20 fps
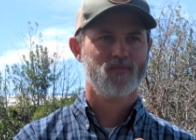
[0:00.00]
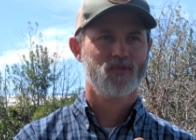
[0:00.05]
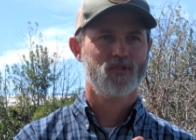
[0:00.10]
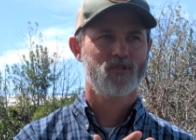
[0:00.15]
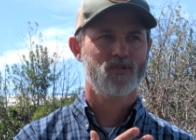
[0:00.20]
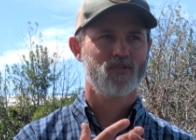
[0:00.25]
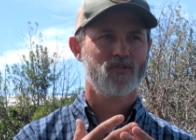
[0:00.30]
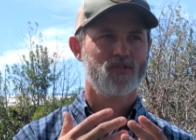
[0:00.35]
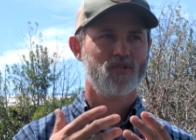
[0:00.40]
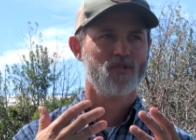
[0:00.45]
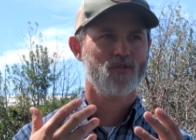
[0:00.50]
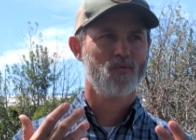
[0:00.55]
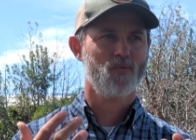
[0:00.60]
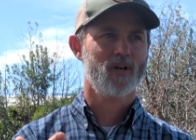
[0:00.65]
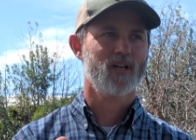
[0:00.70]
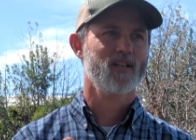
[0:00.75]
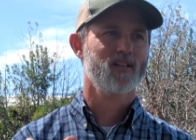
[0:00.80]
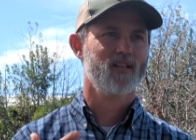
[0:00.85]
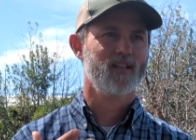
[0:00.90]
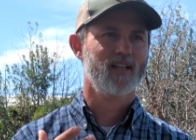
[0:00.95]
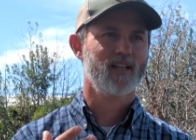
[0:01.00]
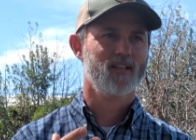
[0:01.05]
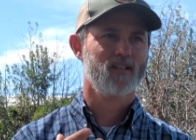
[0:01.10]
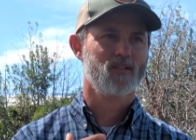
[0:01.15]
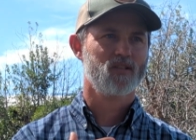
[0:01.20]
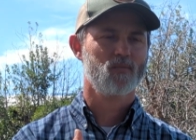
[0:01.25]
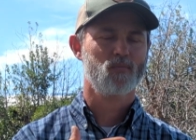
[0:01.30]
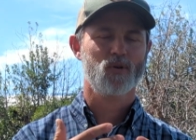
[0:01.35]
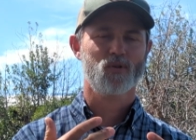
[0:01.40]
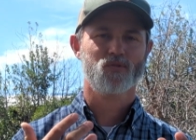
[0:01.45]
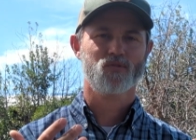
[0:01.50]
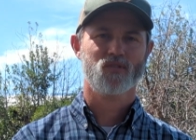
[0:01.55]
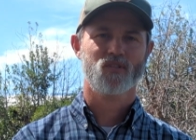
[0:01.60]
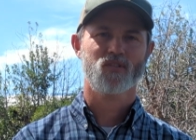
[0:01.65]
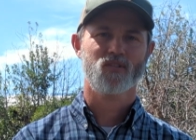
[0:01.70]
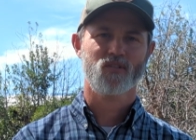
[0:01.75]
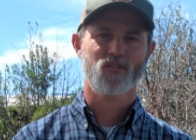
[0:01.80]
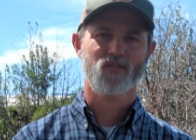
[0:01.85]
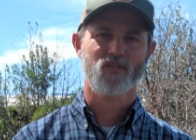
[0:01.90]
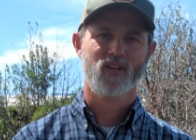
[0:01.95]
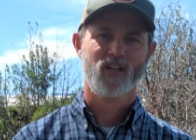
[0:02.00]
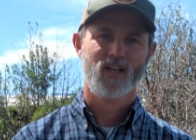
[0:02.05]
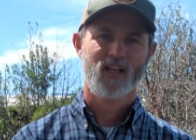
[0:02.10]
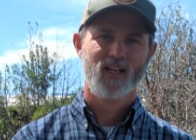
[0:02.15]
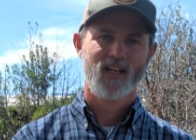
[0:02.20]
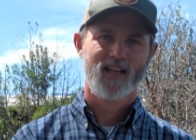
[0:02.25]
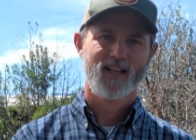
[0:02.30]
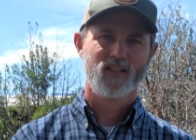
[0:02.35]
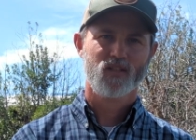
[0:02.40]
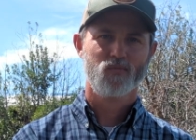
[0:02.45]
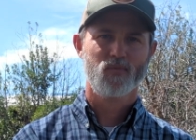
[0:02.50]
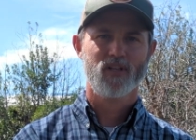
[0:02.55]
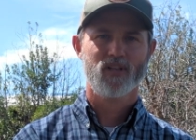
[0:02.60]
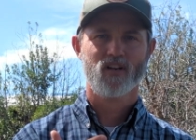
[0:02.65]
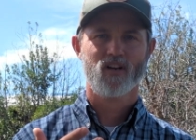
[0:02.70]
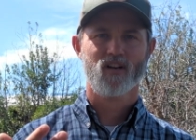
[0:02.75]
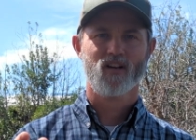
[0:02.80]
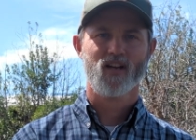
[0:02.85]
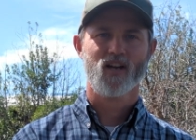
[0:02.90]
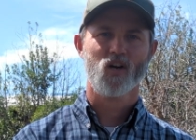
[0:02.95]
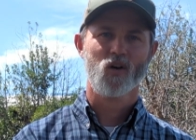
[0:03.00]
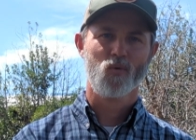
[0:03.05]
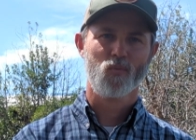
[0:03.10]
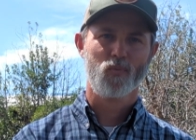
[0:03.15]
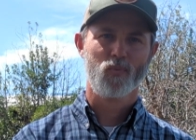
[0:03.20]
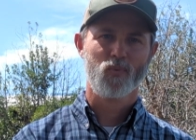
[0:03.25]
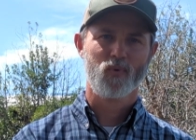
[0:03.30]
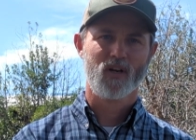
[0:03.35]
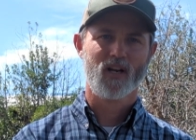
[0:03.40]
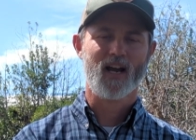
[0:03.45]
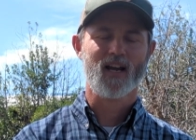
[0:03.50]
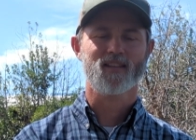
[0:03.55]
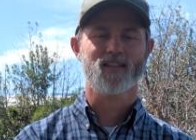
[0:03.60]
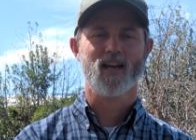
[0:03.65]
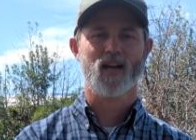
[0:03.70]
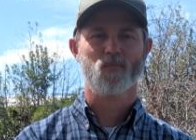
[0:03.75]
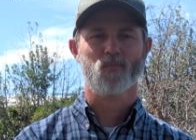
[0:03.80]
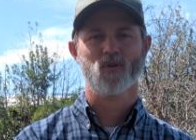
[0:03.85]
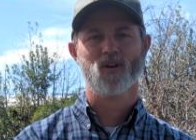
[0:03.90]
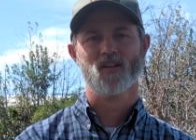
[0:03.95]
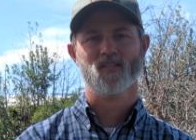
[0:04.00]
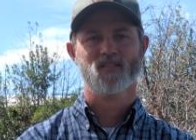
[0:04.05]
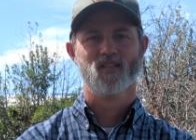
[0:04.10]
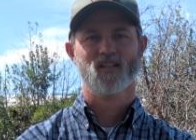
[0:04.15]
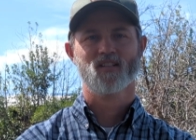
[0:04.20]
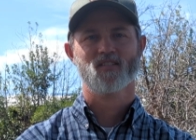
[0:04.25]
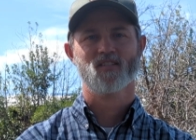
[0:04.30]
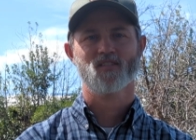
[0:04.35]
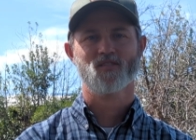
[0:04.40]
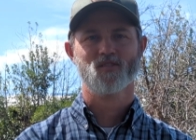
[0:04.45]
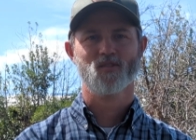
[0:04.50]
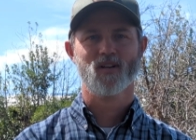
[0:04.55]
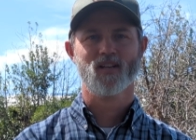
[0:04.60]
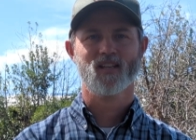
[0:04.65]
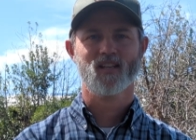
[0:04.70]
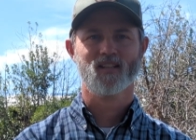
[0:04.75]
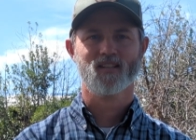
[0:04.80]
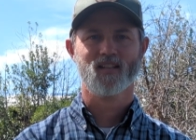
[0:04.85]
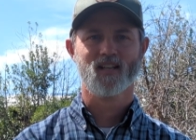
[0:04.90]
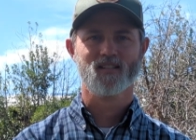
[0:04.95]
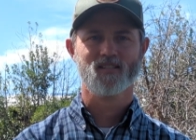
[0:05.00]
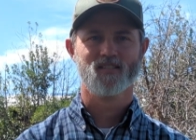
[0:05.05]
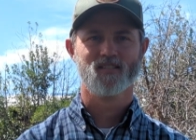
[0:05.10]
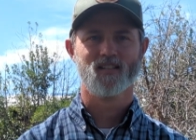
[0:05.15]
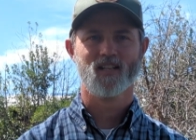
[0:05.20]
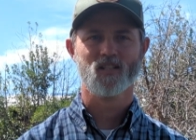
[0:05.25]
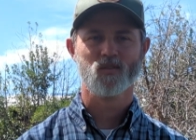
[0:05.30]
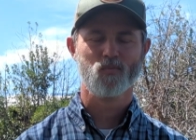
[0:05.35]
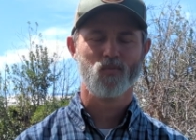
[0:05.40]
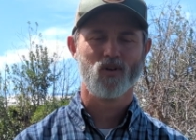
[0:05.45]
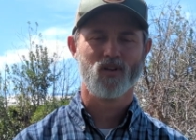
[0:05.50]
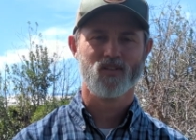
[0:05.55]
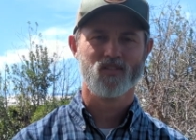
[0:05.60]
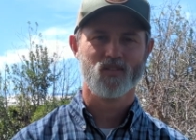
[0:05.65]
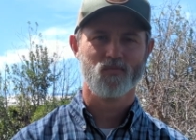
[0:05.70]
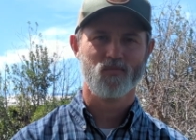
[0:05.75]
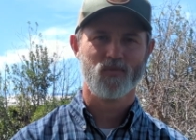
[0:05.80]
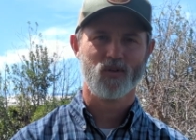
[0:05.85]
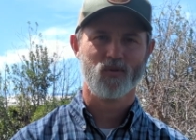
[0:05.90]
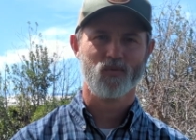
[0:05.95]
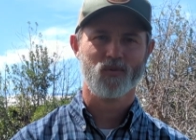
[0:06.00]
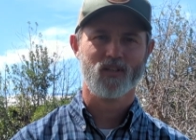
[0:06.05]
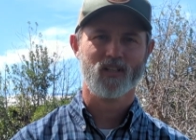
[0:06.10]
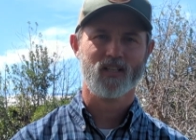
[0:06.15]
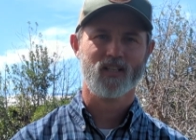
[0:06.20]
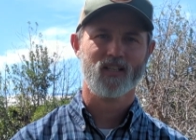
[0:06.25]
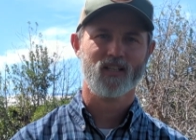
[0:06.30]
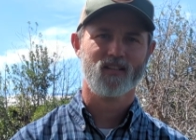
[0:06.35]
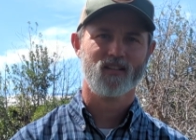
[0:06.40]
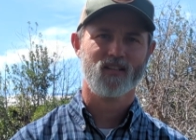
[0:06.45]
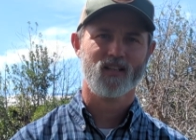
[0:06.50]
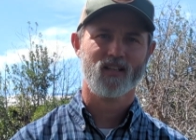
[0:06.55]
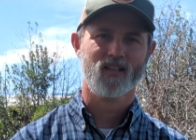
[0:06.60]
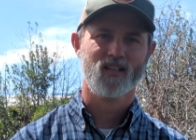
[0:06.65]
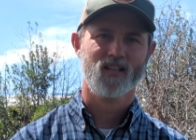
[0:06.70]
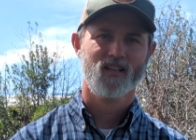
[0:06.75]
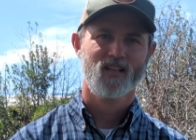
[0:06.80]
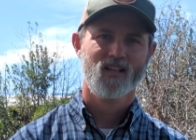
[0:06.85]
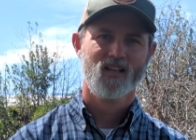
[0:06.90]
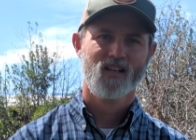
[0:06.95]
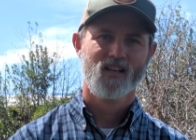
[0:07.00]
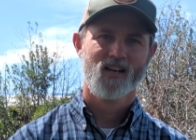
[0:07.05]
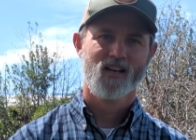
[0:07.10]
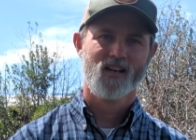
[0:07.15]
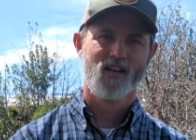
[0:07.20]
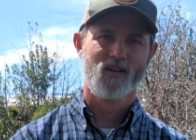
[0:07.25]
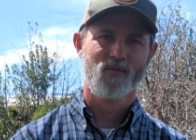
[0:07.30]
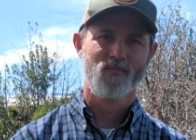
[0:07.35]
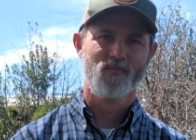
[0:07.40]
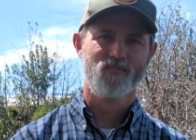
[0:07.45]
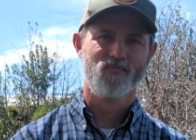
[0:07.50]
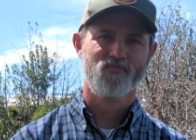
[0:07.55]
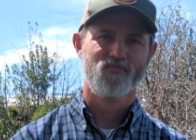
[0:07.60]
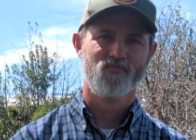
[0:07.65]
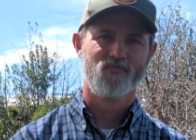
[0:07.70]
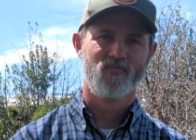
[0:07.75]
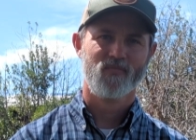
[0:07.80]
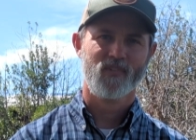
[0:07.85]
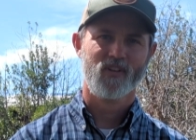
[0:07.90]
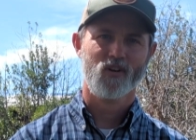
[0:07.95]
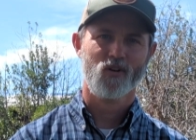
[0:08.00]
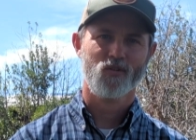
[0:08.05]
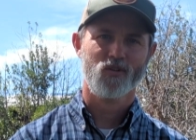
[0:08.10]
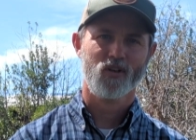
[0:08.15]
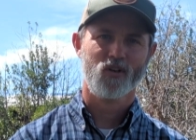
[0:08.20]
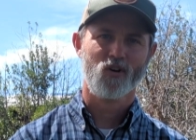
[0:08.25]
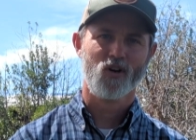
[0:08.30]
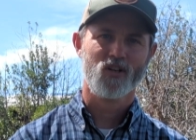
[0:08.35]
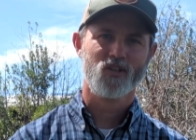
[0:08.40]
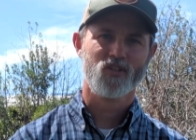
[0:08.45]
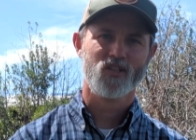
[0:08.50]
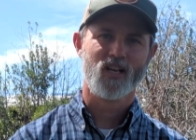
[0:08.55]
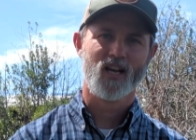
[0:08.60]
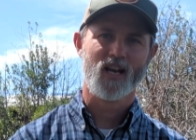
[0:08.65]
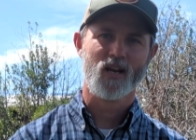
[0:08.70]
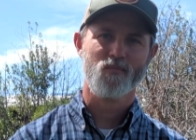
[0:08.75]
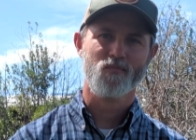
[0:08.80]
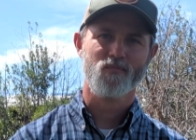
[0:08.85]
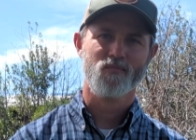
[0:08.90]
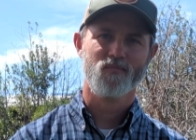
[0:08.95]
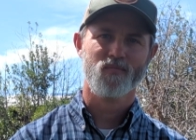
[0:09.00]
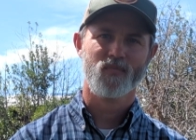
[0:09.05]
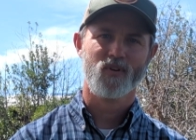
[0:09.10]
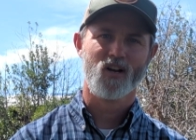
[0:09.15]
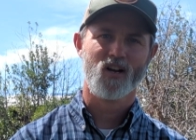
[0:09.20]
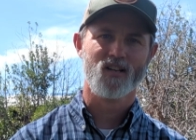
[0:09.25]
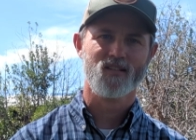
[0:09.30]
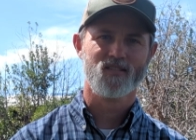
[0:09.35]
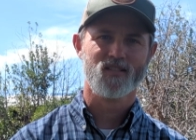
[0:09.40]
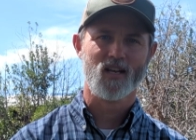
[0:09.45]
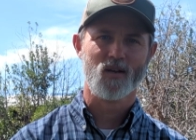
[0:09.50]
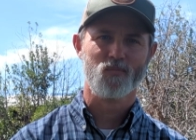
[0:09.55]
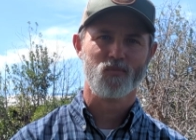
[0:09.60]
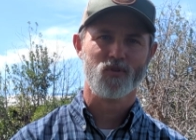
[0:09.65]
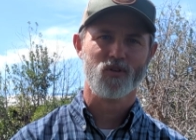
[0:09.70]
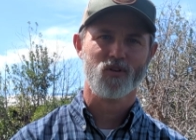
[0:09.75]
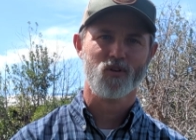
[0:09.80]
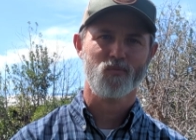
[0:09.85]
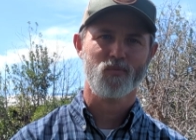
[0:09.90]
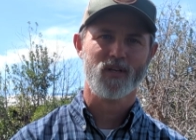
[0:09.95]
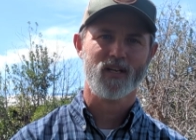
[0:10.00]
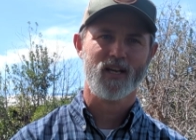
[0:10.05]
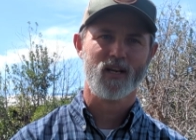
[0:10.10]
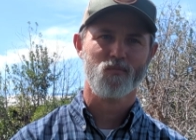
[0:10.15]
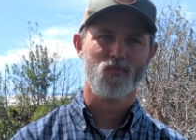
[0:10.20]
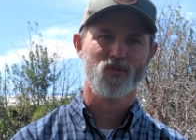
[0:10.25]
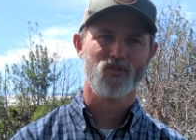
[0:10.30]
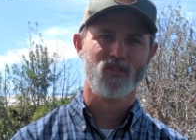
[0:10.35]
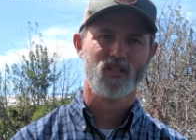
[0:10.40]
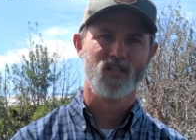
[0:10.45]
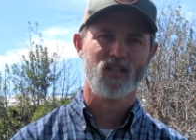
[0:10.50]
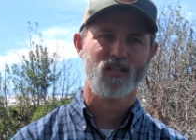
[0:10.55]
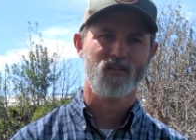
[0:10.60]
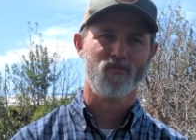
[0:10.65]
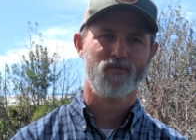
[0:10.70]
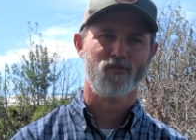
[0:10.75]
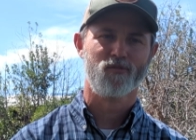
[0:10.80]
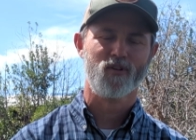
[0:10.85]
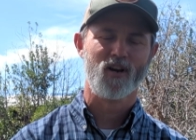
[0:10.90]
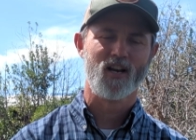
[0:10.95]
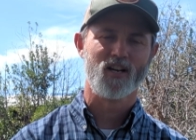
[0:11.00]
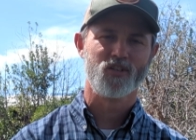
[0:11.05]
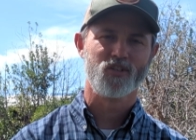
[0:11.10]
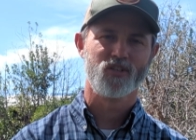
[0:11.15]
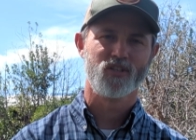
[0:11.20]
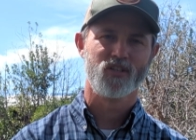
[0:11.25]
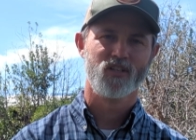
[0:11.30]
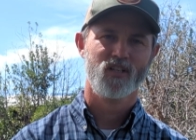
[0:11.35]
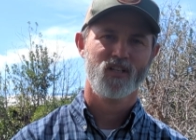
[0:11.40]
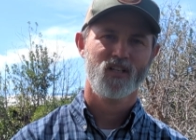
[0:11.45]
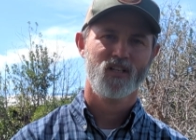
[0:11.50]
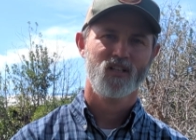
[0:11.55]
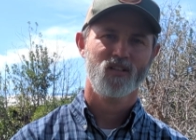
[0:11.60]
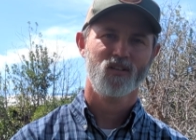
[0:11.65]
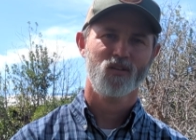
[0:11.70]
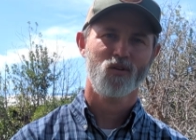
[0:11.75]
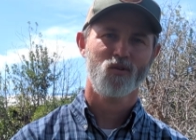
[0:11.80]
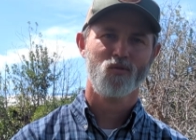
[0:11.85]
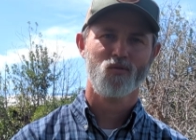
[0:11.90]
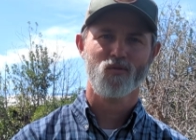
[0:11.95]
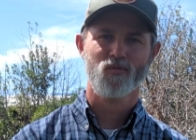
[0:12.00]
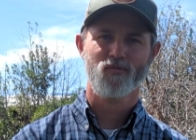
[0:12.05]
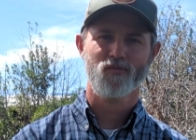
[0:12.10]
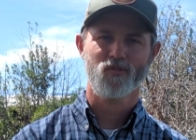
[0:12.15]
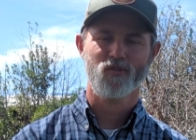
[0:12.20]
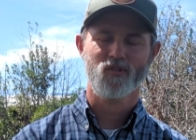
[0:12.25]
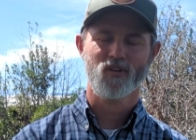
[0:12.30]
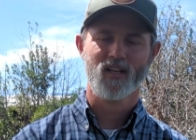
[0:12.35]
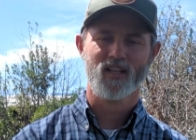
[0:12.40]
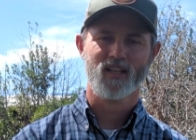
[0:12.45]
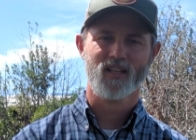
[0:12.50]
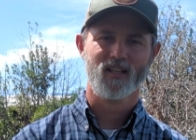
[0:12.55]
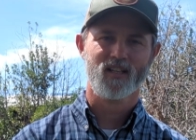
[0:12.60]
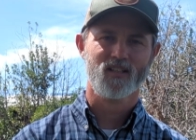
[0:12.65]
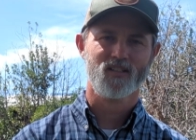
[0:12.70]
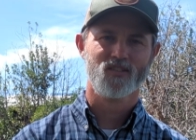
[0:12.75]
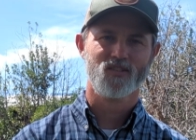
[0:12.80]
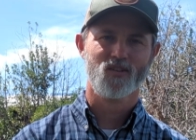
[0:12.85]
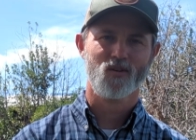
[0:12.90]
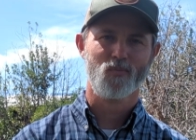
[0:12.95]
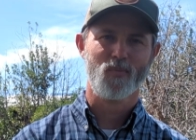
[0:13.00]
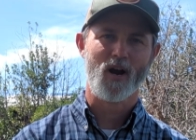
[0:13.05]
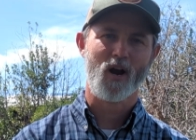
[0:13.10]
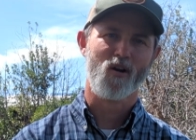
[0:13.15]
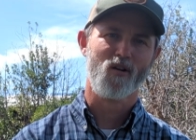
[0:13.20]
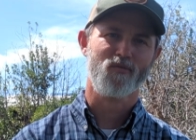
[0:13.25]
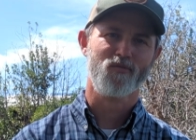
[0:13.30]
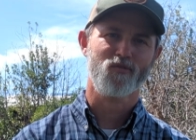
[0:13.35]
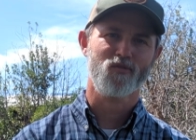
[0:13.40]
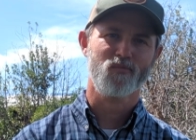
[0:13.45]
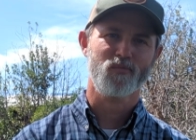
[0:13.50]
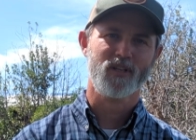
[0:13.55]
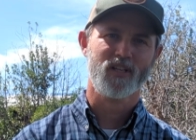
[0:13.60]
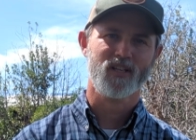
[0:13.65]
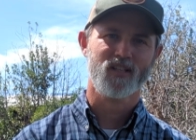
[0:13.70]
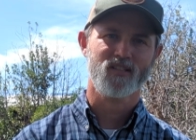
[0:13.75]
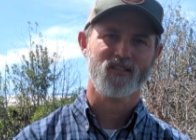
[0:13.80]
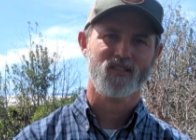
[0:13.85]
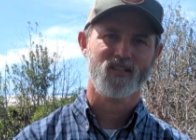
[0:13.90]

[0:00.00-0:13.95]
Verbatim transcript: do what it is supposed to do and to be there to help guide that process. And so I think that's that's probably something really neat that um, you know the crunch time concept, you know, being able to eat fresh local food I think is so powerful because